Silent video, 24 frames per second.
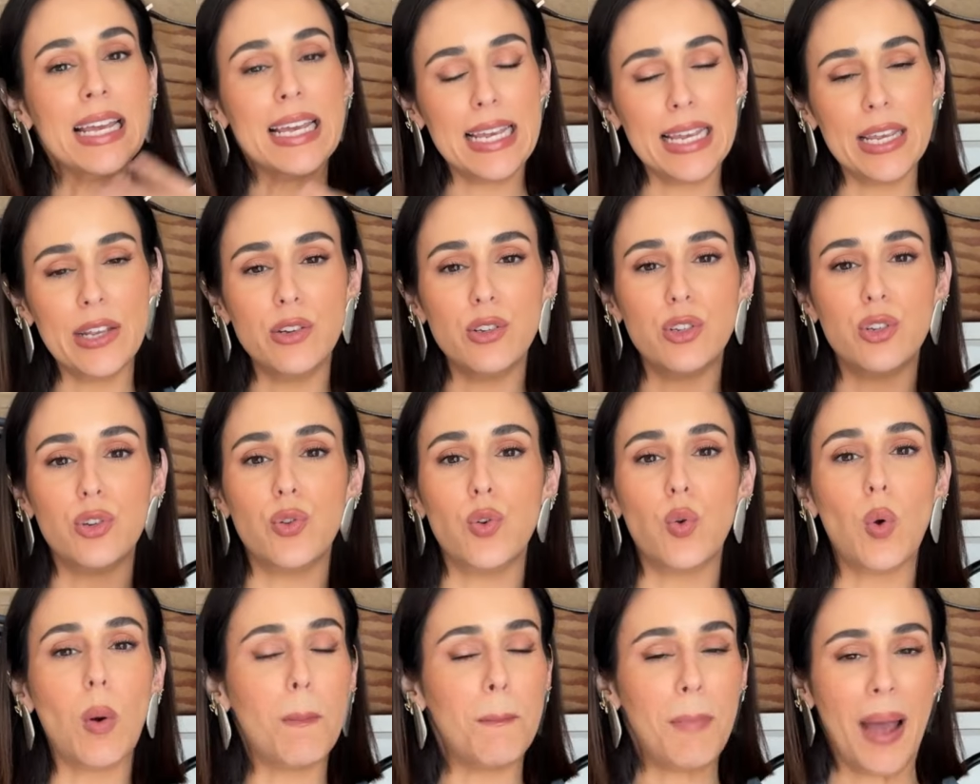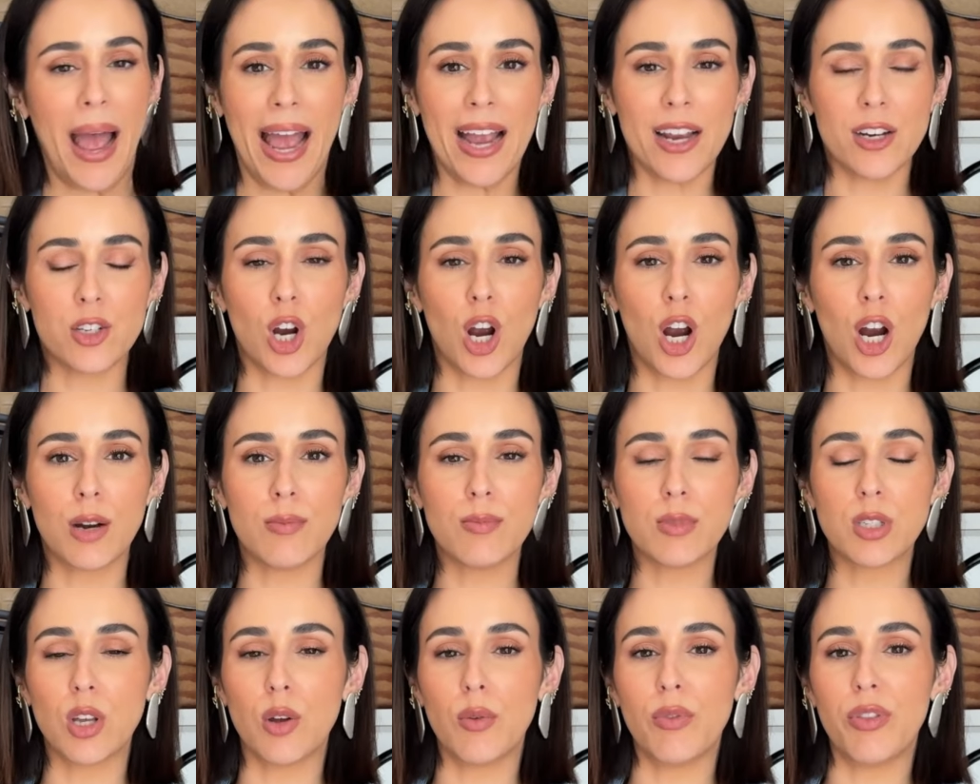into bag
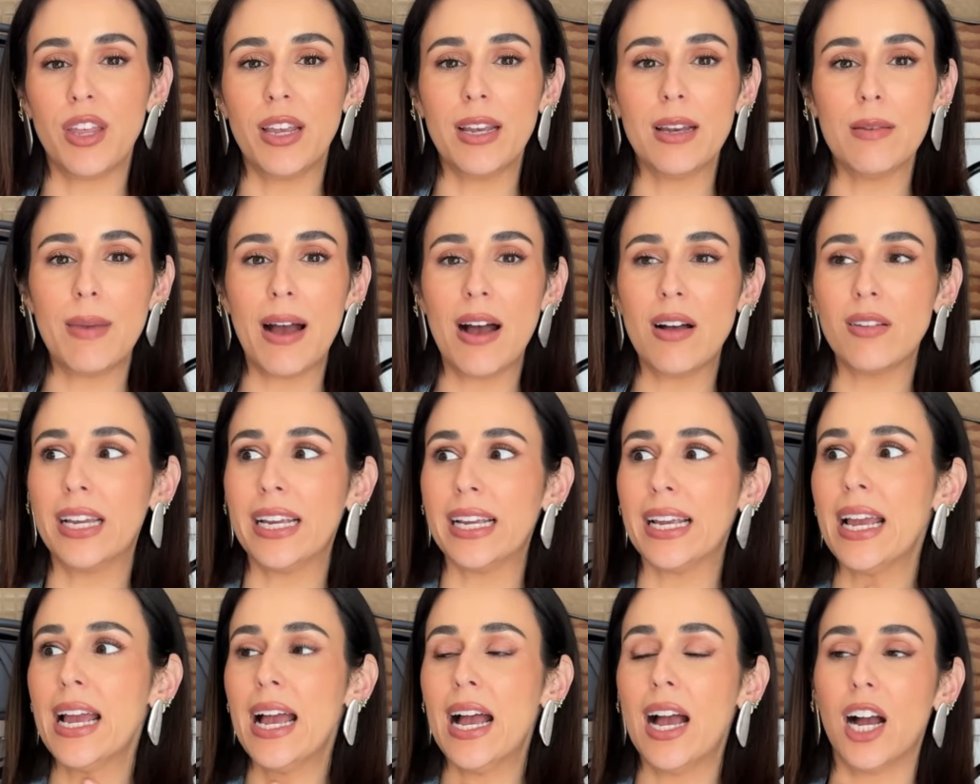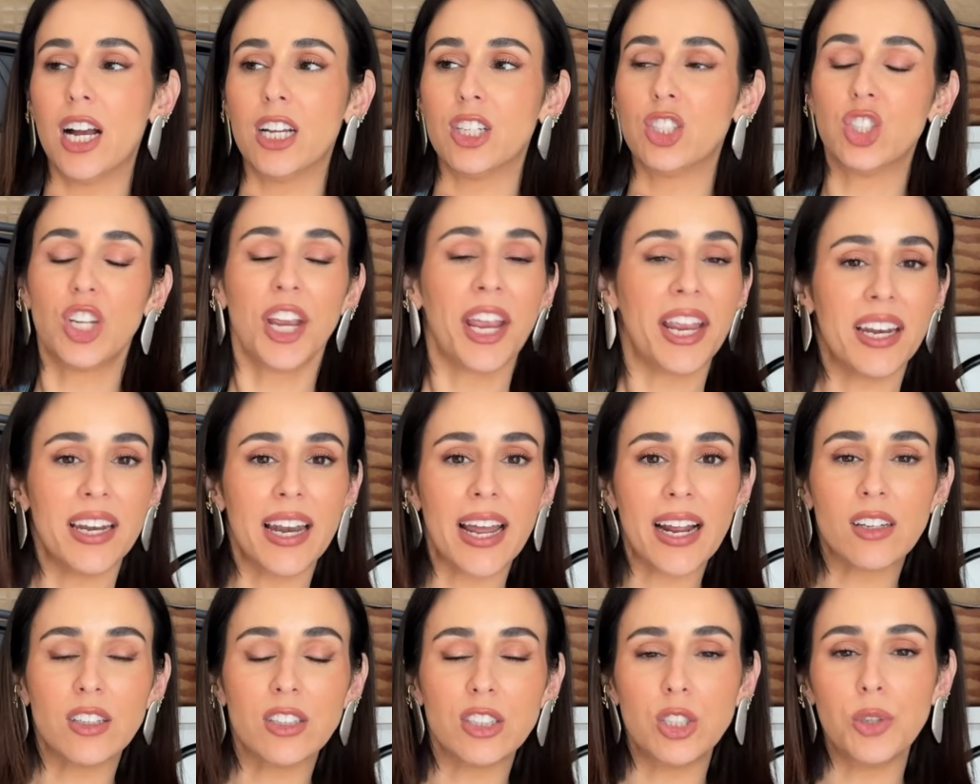charms. So think about like a chain
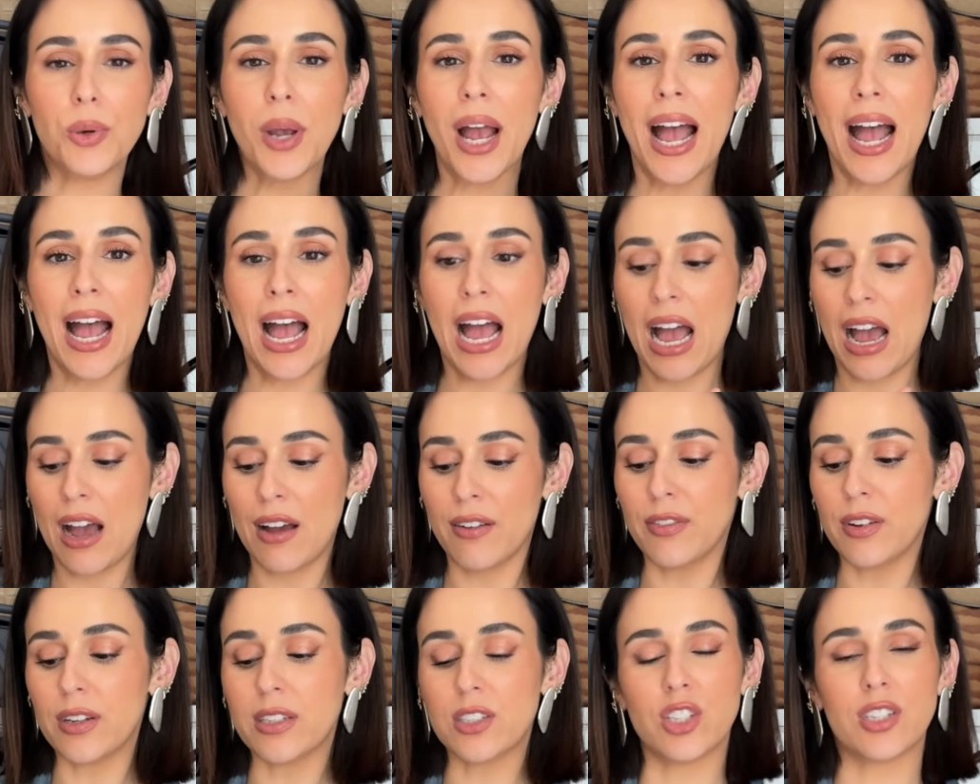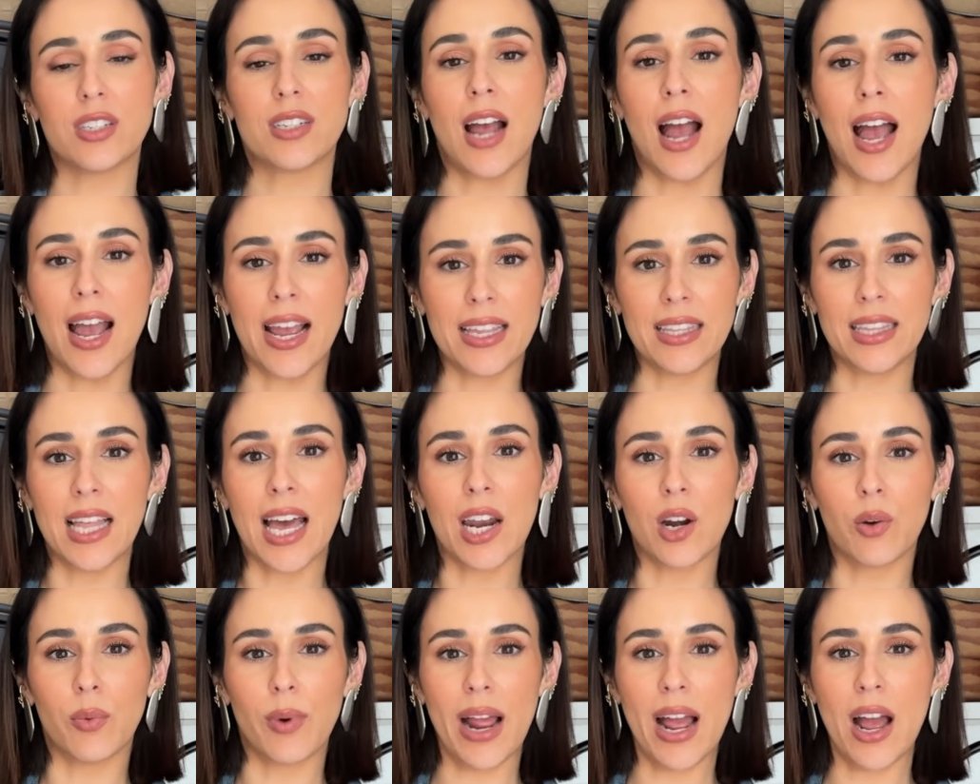necklace you have, just tying that
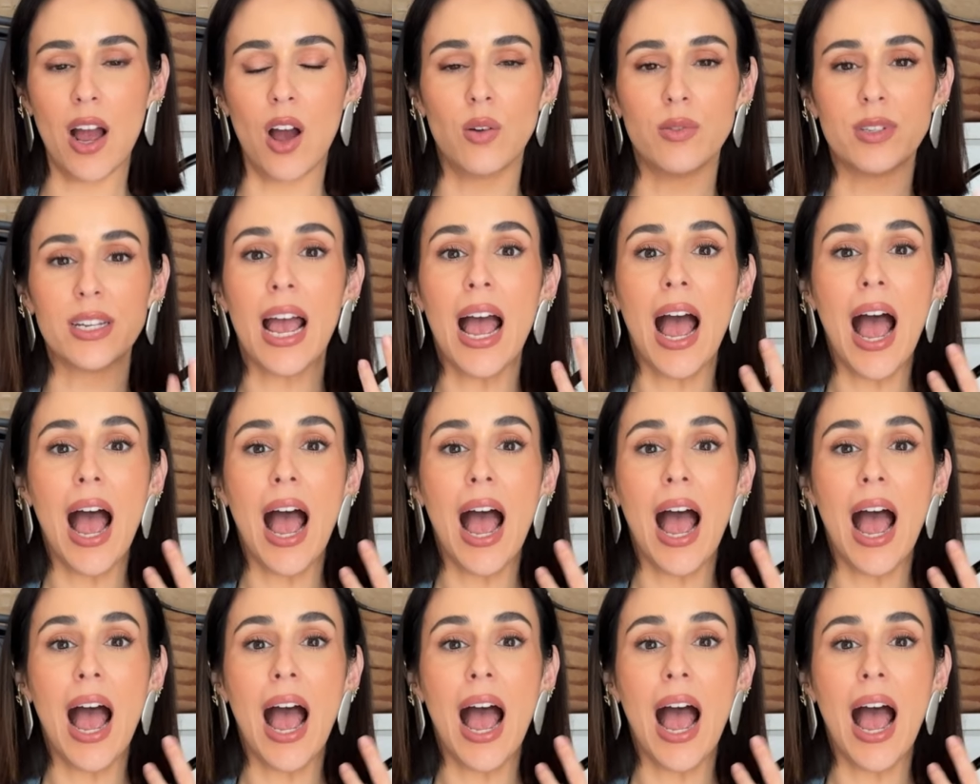around.